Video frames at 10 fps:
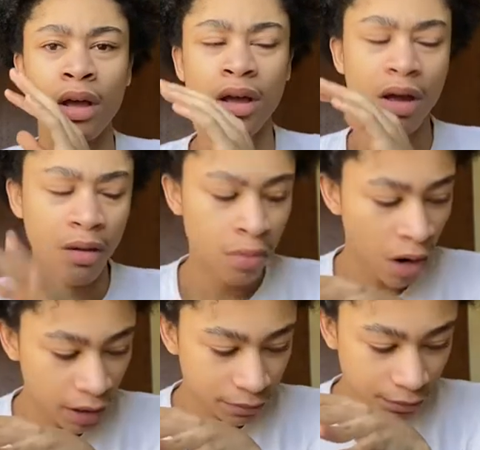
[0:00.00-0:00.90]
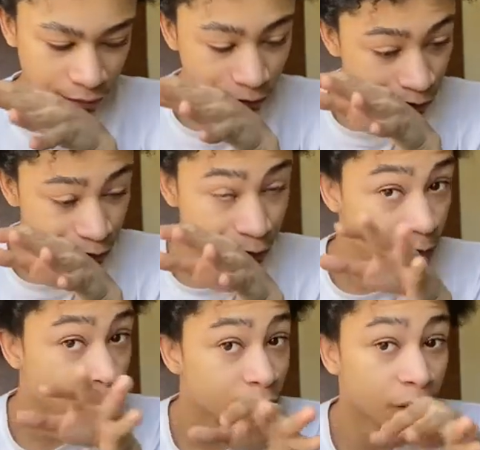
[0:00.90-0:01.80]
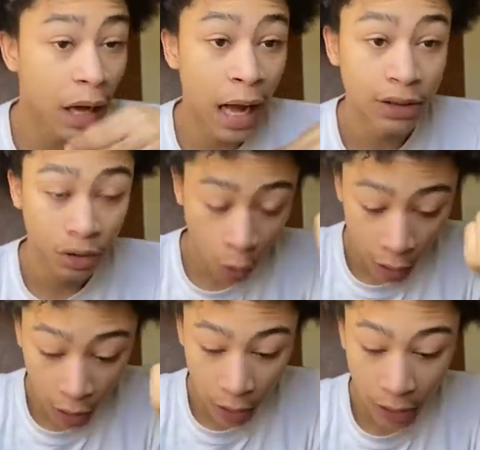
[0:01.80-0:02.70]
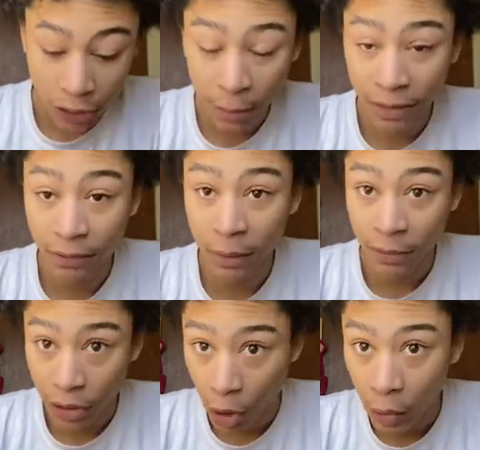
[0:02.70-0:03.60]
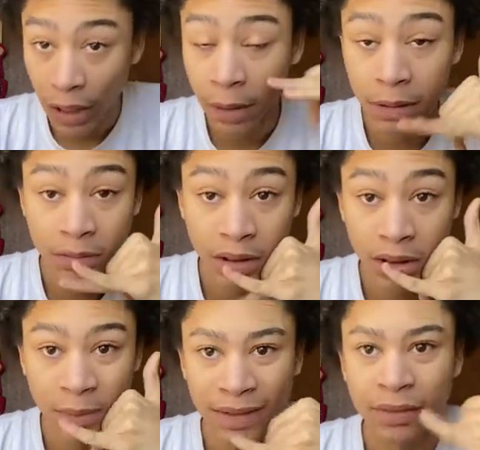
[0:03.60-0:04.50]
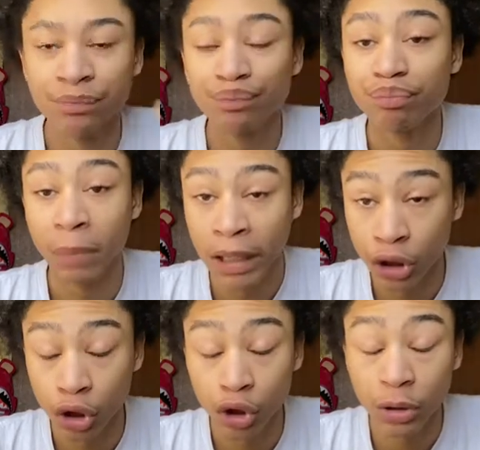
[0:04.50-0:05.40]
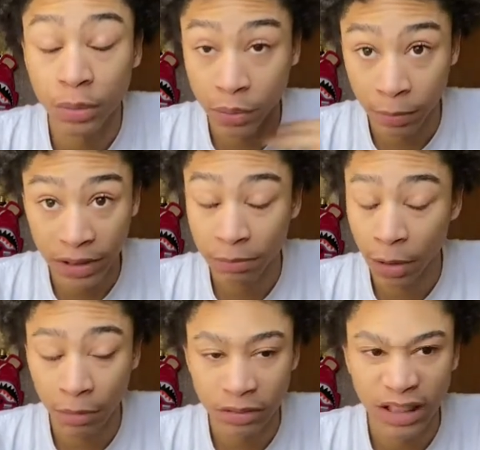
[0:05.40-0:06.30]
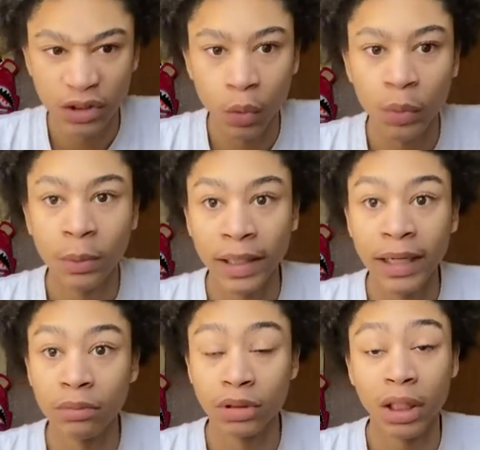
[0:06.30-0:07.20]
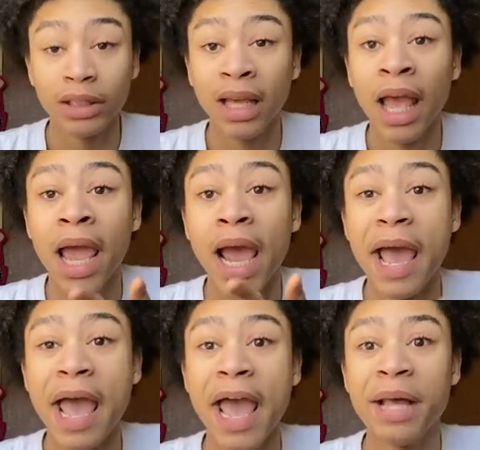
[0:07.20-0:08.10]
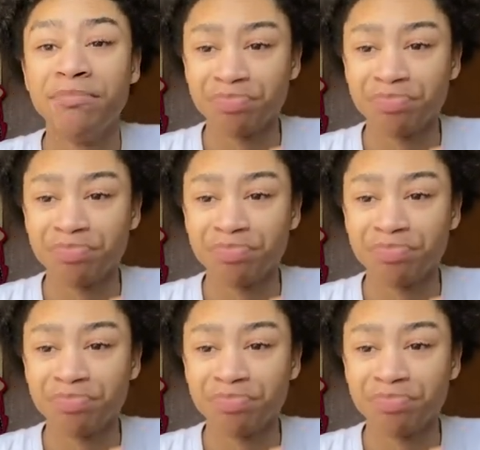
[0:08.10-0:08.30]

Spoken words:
but I told my friend, I'm like, yo, like, come downstairs or whatever. Mind you, she's supposed to be come downstairs, so we waiting downstairs, and